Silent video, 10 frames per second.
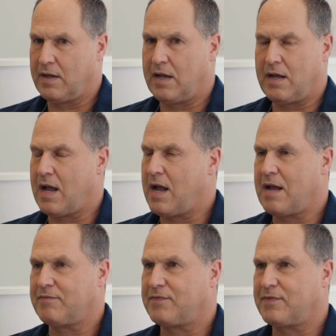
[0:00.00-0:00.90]
I
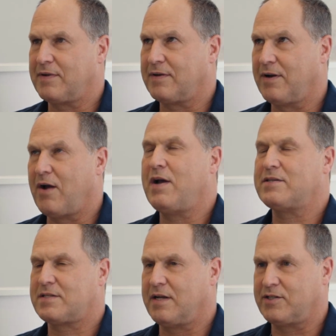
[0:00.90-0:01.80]
have no
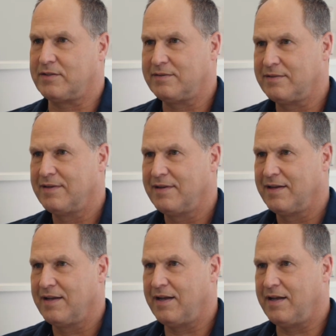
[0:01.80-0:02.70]
hesitation
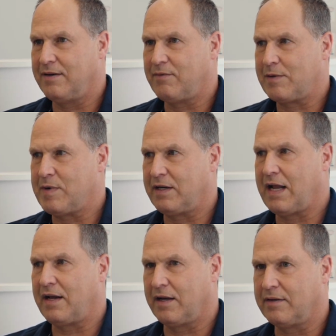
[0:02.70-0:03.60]
in recommending
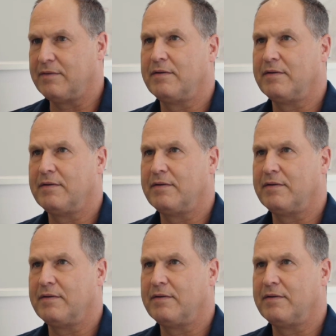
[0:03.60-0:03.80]
Anglian,